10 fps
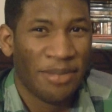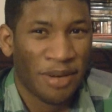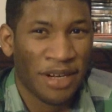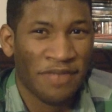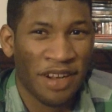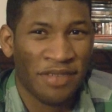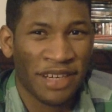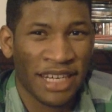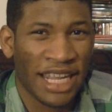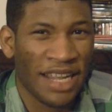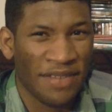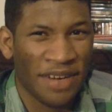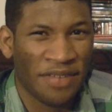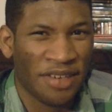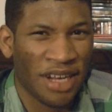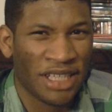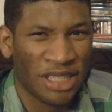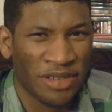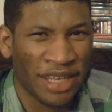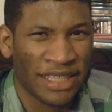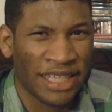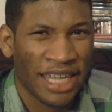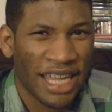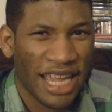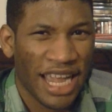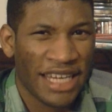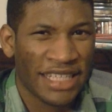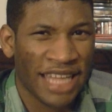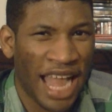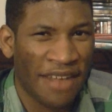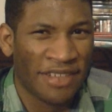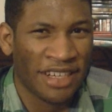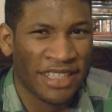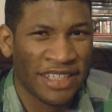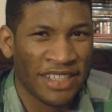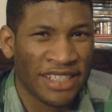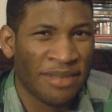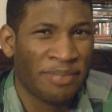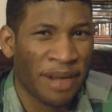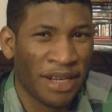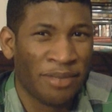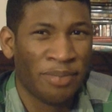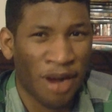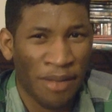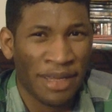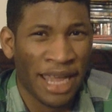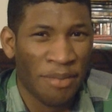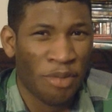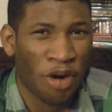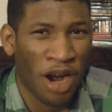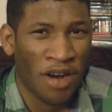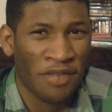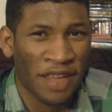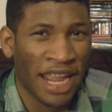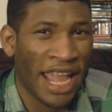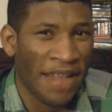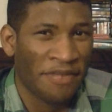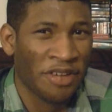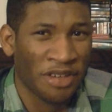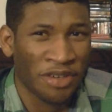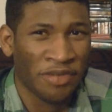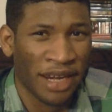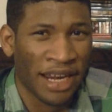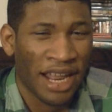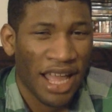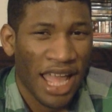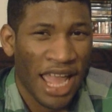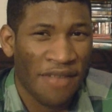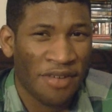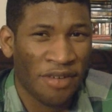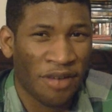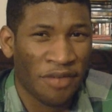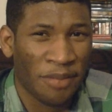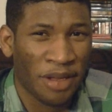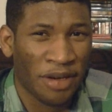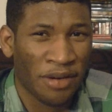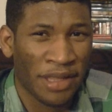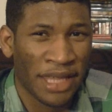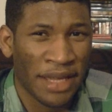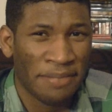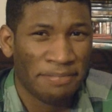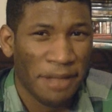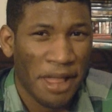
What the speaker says: pretty fun read, even if you're not too into the Avatar series, but you'll probably get more out of it if you are familiar with it.